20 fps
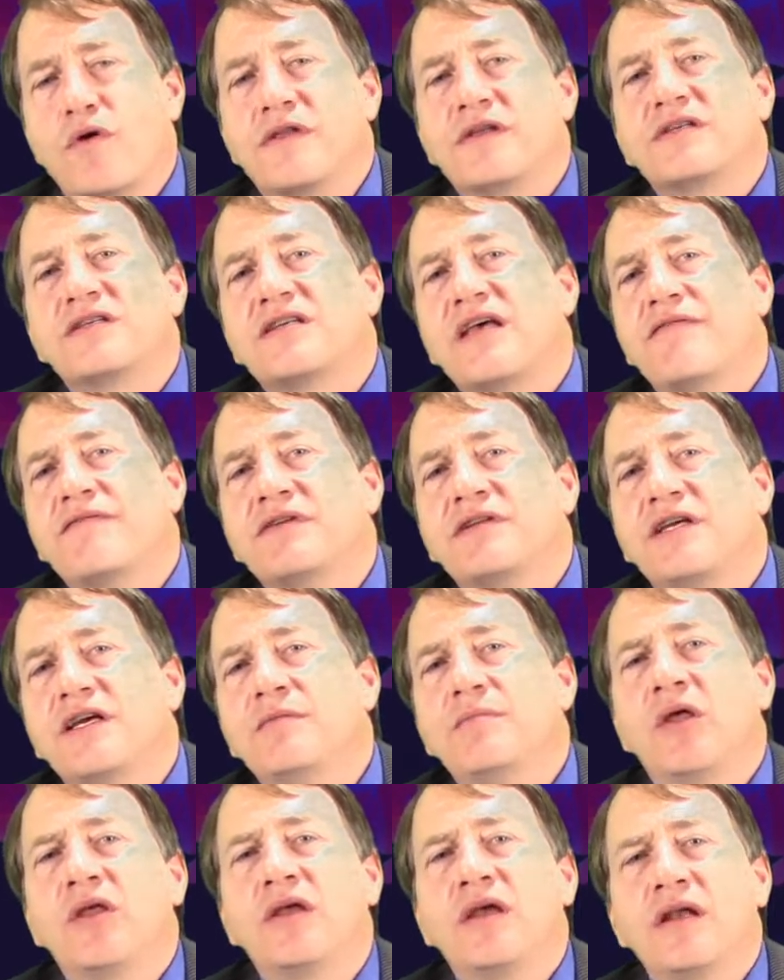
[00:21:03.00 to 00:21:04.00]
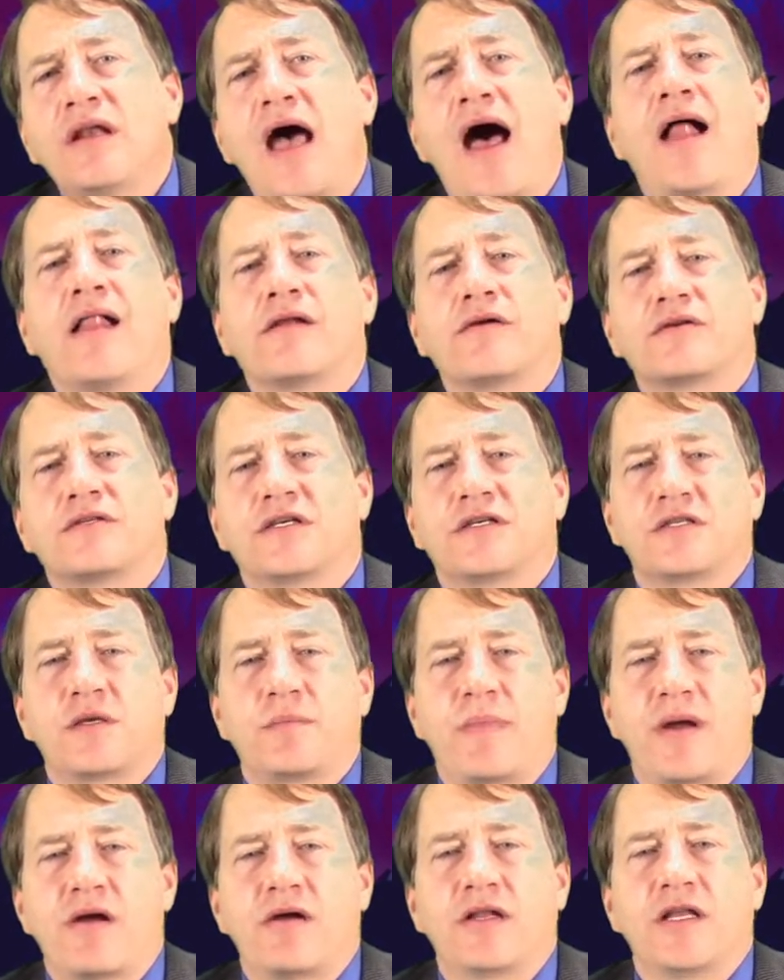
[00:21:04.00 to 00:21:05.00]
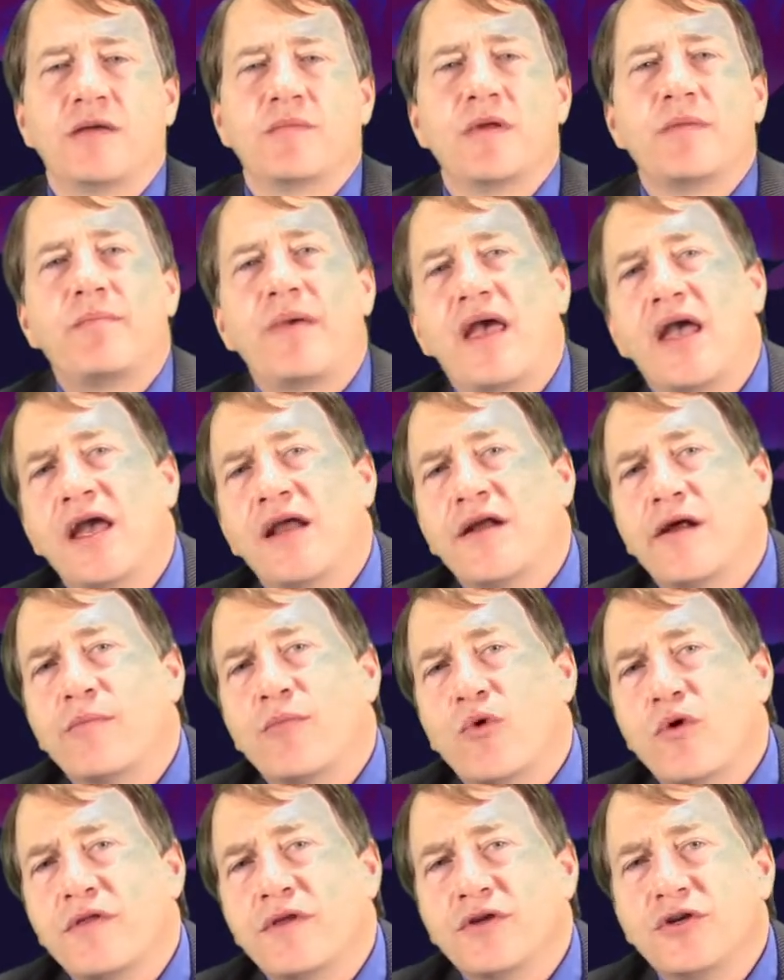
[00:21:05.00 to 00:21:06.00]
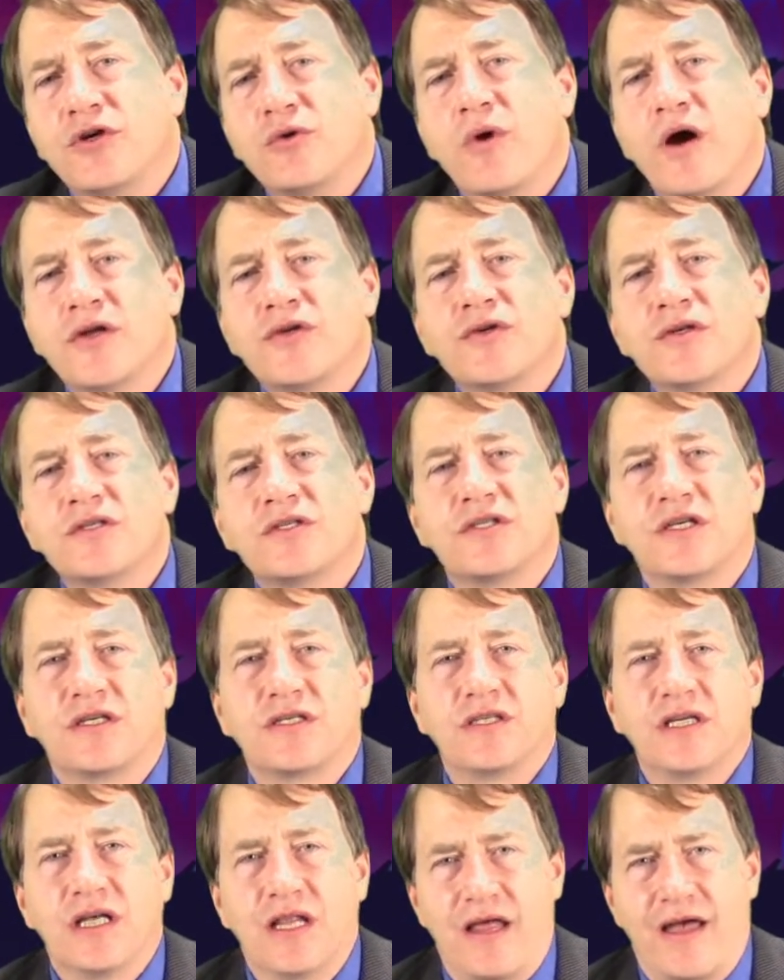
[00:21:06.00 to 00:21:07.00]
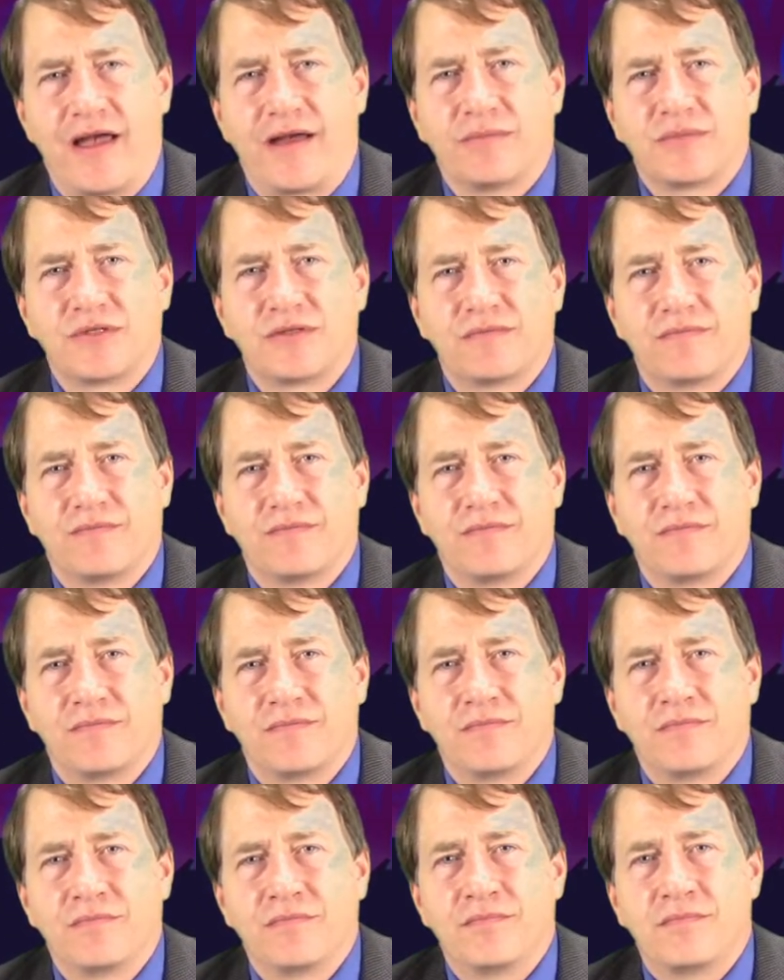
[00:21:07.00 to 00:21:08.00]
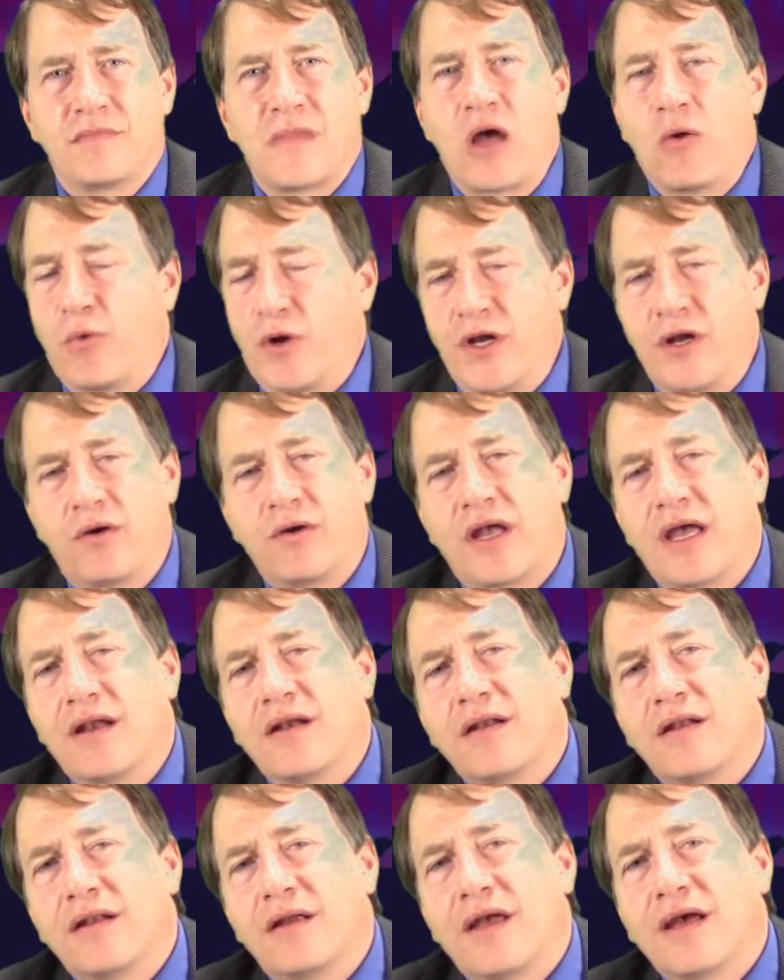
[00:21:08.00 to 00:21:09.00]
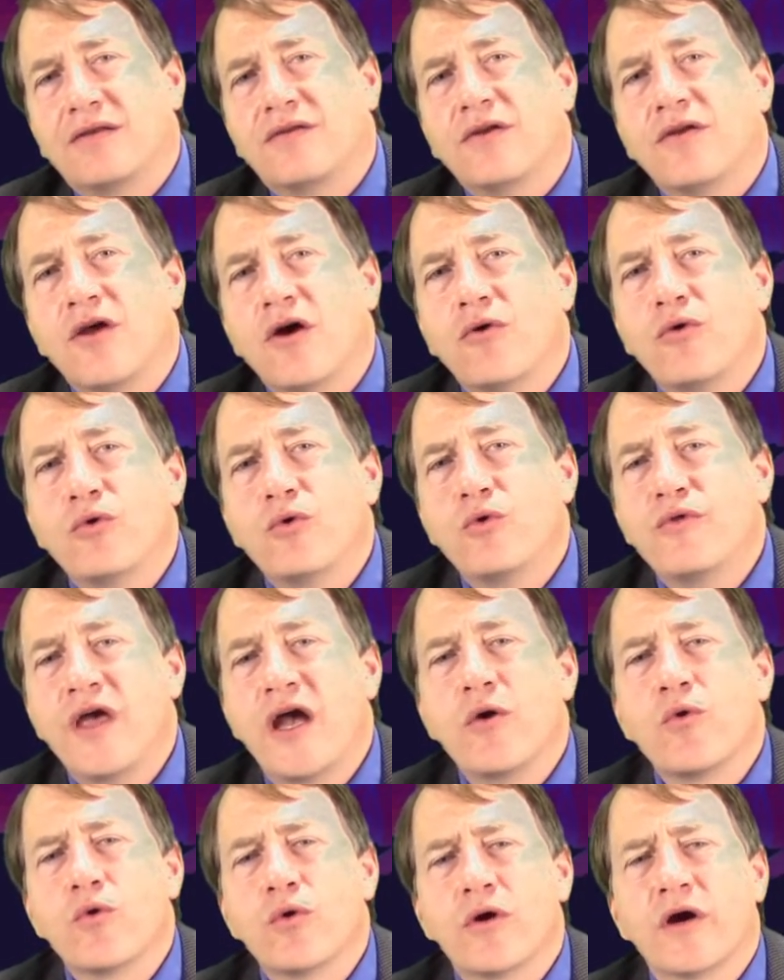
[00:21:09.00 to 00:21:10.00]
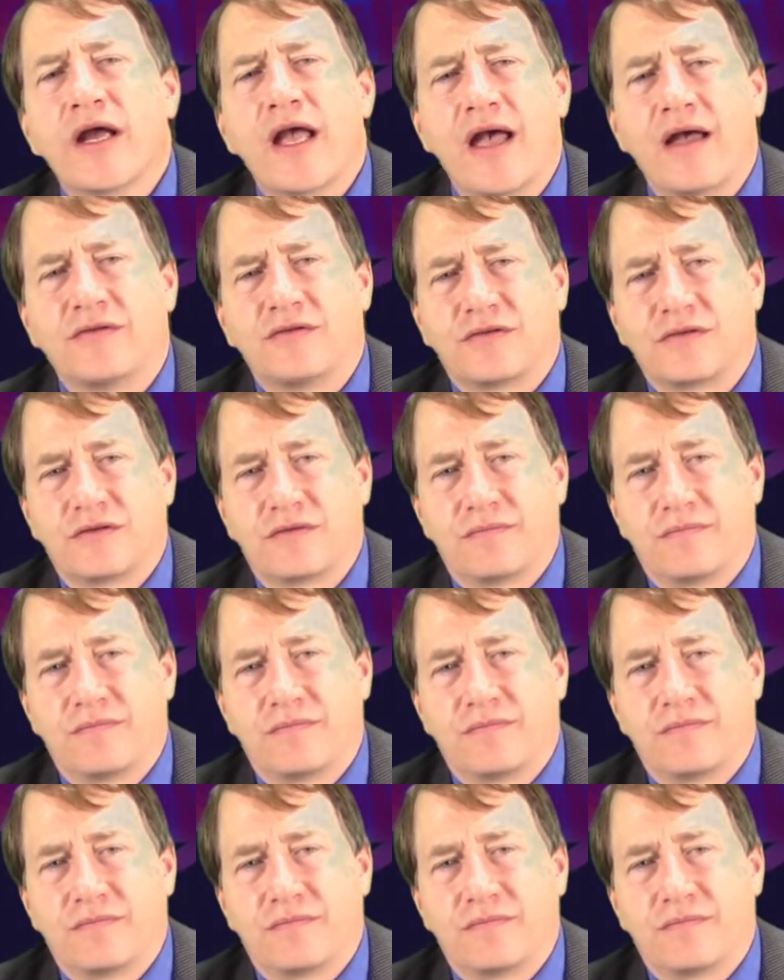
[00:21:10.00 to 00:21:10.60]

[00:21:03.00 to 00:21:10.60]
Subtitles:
than $17 million has apparently been paid on more than 260 claims, and we don't get to know who they were against.